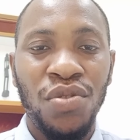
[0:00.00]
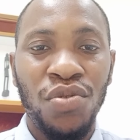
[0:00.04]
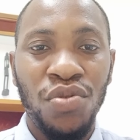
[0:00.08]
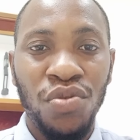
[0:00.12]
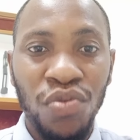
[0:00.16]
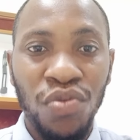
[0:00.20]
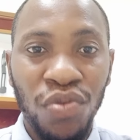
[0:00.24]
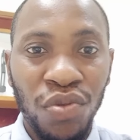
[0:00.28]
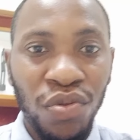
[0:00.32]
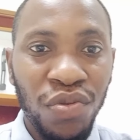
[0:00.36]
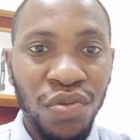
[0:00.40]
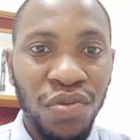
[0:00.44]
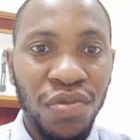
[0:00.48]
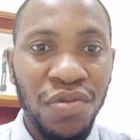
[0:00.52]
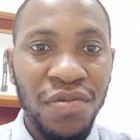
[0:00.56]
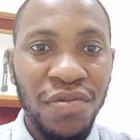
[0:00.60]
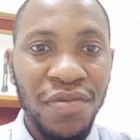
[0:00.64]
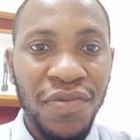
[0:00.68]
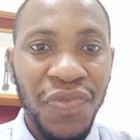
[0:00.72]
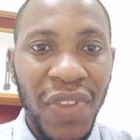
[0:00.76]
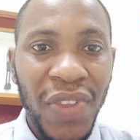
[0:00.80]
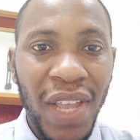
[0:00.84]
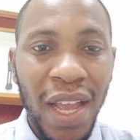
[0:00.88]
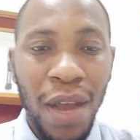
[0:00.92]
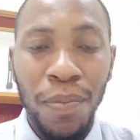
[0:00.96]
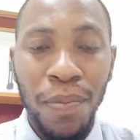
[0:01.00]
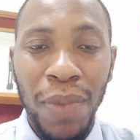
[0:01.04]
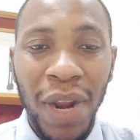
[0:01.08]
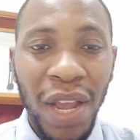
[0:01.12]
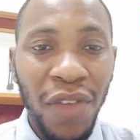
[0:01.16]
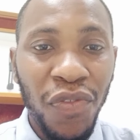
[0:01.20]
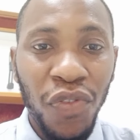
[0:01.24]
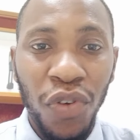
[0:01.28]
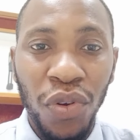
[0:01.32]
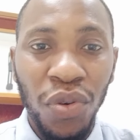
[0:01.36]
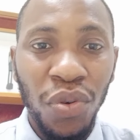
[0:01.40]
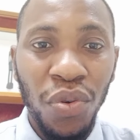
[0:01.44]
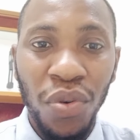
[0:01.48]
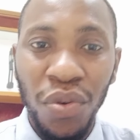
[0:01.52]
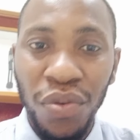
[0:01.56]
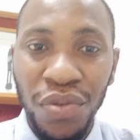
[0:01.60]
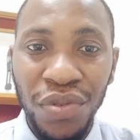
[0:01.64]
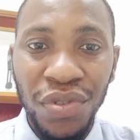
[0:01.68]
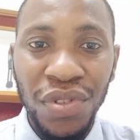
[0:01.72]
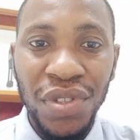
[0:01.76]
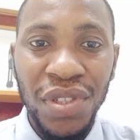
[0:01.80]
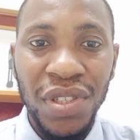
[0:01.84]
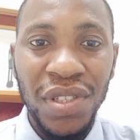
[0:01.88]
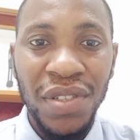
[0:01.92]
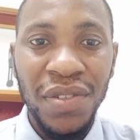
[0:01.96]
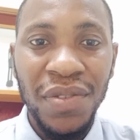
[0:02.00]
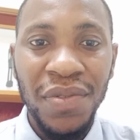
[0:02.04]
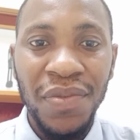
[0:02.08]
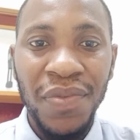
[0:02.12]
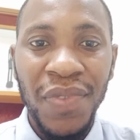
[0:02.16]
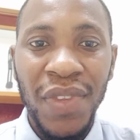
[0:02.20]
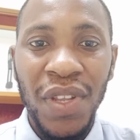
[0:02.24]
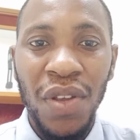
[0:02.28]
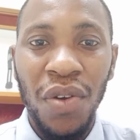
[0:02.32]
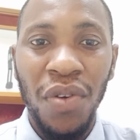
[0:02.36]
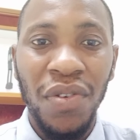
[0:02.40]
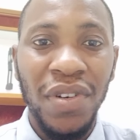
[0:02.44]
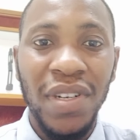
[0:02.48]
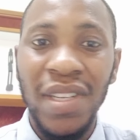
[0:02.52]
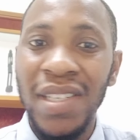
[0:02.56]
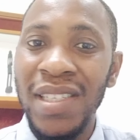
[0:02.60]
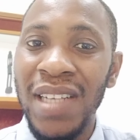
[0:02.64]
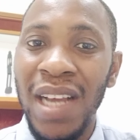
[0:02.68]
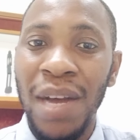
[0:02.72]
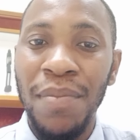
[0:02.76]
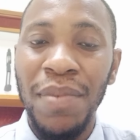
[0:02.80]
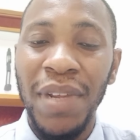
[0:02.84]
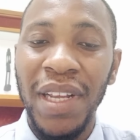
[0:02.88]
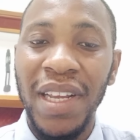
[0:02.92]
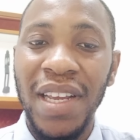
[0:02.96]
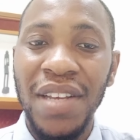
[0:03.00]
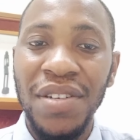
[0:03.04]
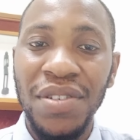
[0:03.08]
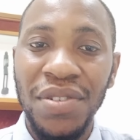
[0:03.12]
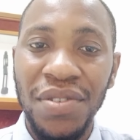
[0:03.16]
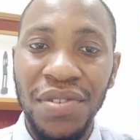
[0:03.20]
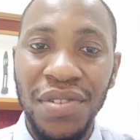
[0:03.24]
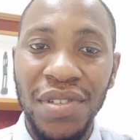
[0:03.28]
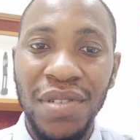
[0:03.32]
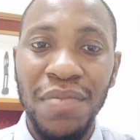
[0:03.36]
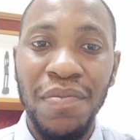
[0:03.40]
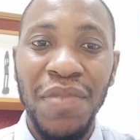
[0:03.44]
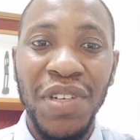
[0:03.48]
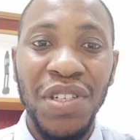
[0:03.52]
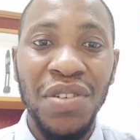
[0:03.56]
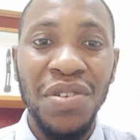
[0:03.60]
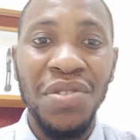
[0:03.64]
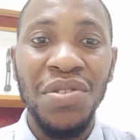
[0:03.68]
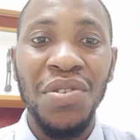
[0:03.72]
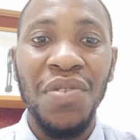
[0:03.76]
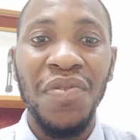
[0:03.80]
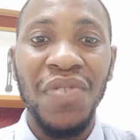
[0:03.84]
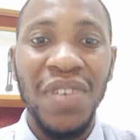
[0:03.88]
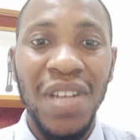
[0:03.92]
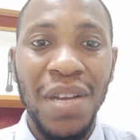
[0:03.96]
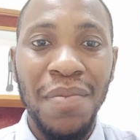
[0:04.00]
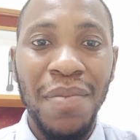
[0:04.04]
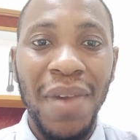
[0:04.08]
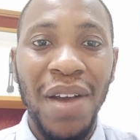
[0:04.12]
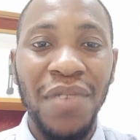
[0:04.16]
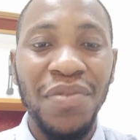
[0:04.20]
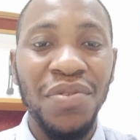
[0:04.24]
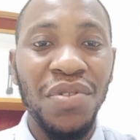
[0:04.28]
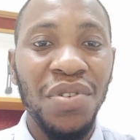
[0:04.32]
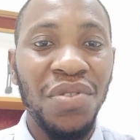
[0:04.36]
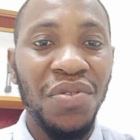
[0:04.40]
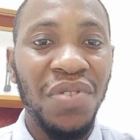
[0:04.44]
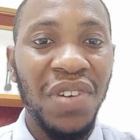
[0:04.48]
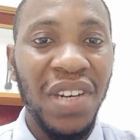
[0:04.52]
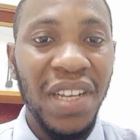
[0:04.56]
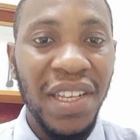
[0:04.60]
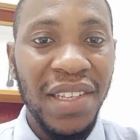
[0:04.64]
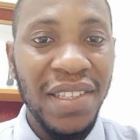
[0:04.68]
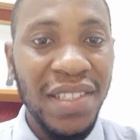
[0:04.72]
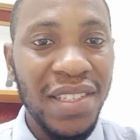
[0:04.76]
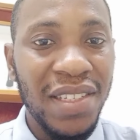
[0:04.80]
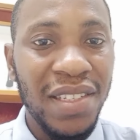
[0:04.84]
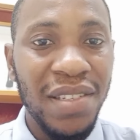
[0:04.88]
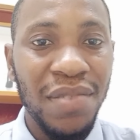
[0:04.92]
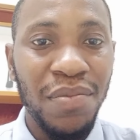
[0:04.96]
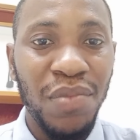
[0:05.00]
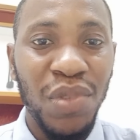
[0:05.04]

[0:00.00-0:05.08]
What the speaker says: to apply for loans on these applications. Majority of them are fraudulent.